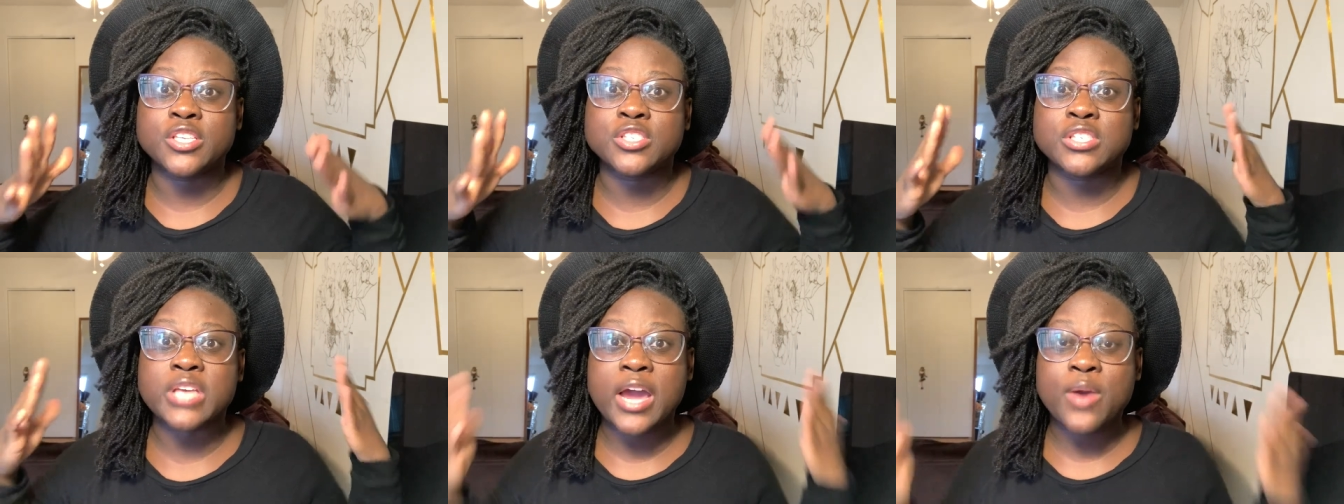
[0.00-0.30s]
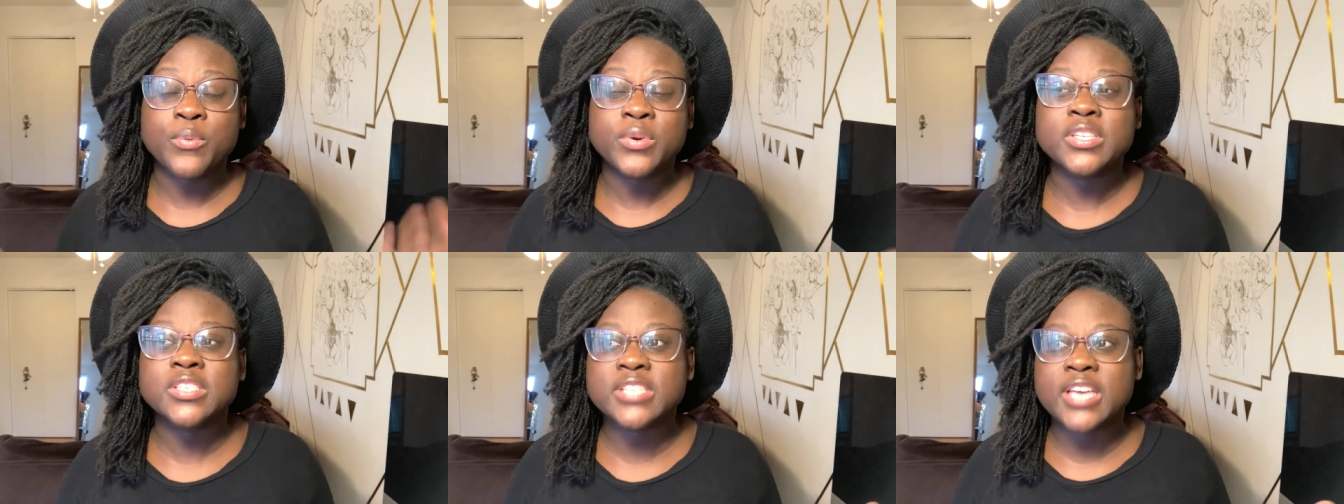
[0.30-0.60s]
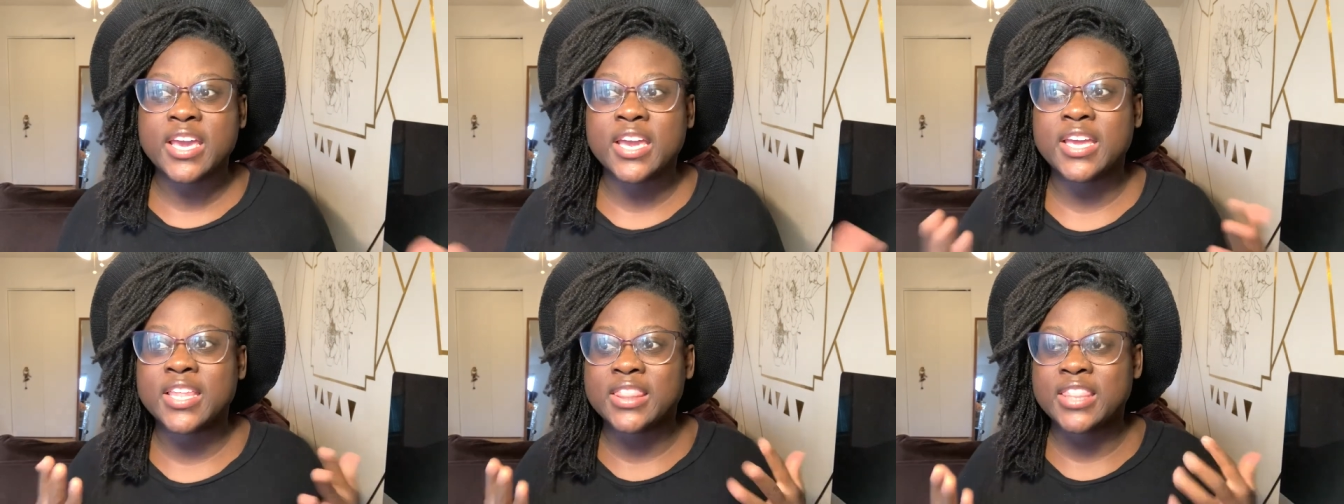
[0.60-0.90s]
So I would
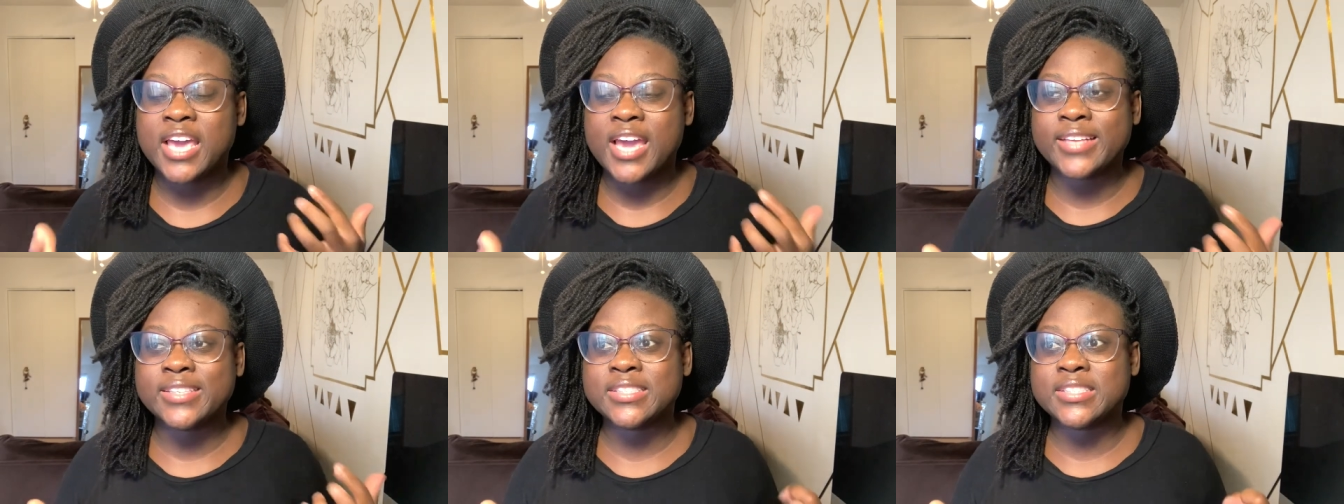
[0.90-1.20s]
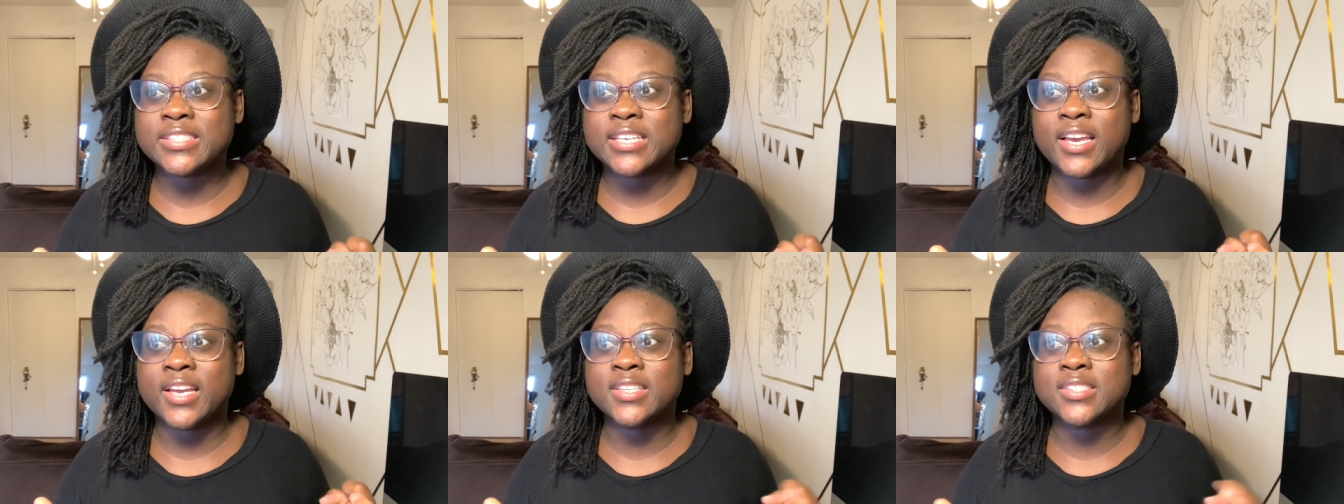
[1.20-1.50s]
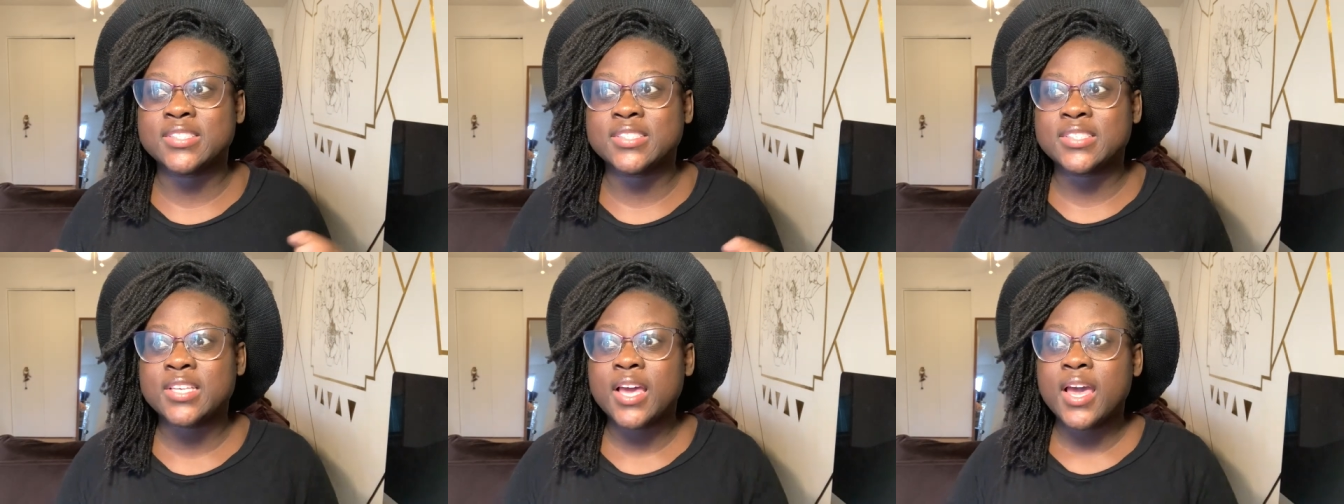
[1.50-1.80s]
say, in that
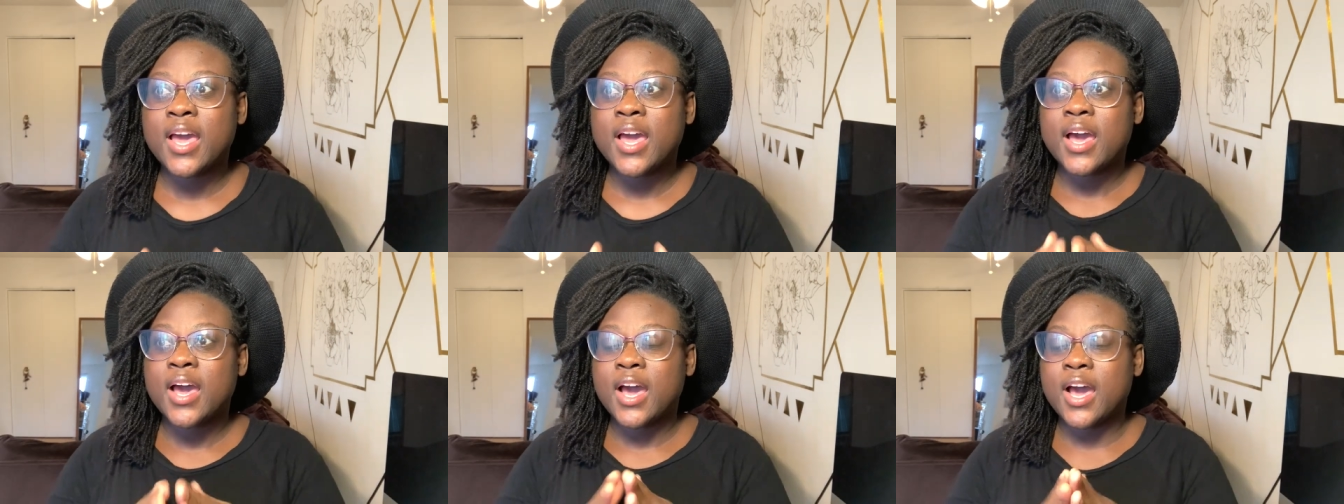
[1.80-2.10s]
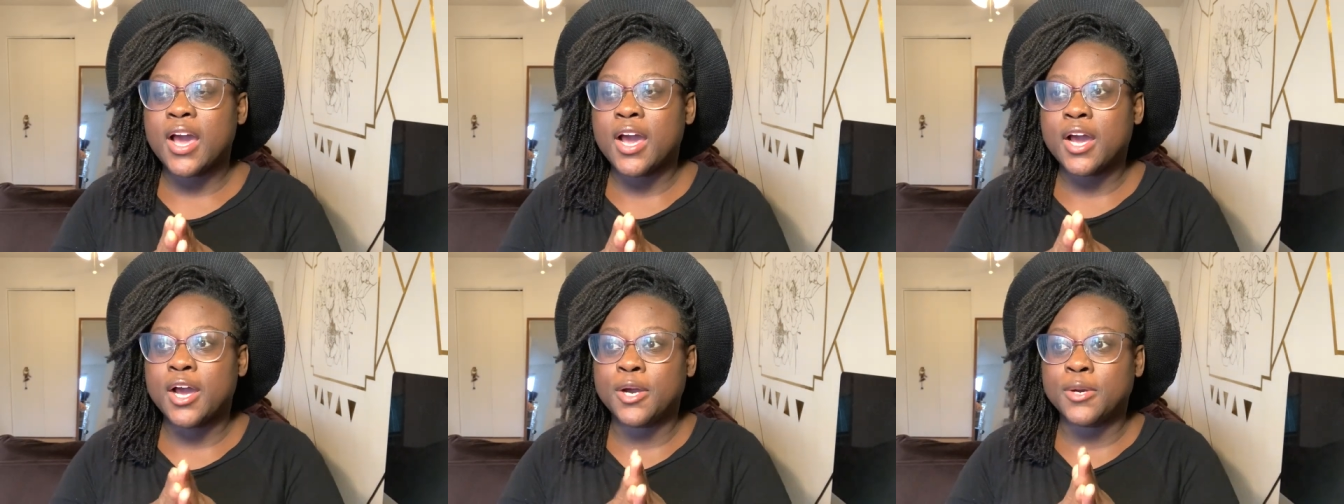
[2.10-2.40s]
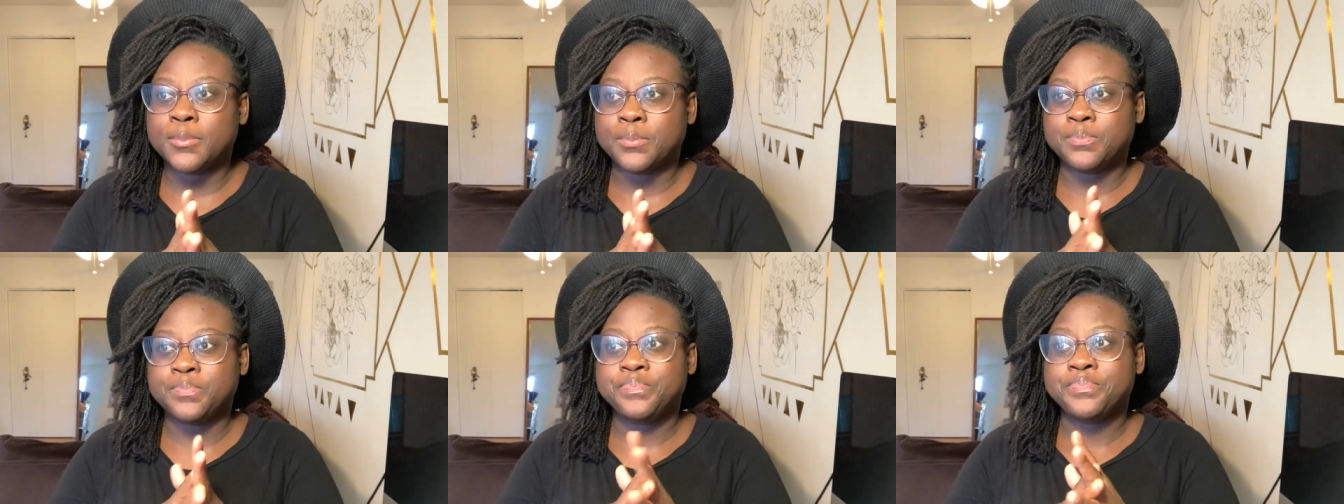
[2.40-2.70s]
sense,
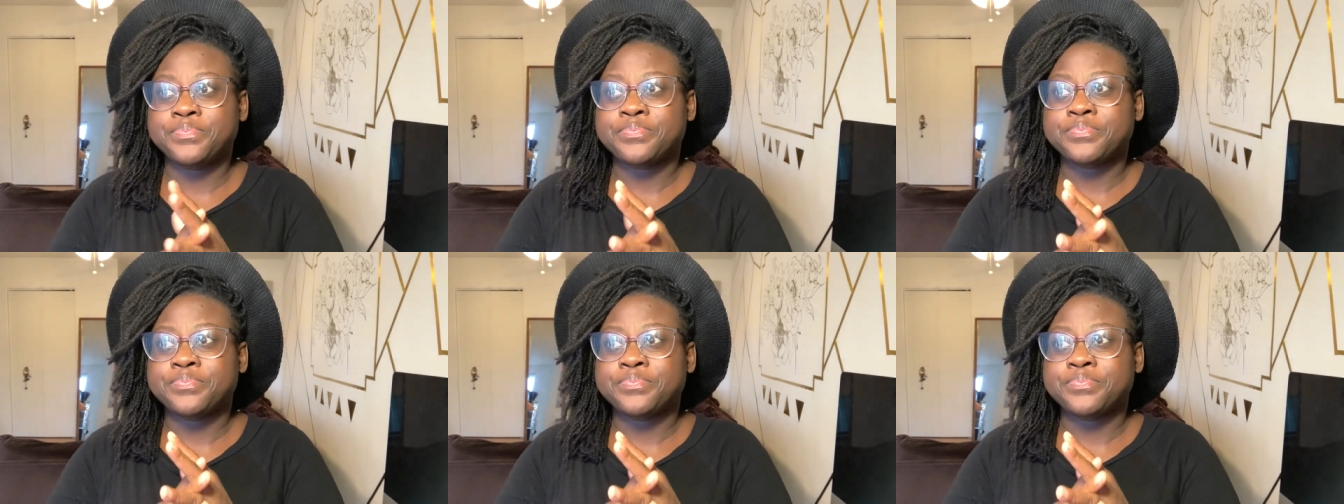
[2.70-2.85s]
um,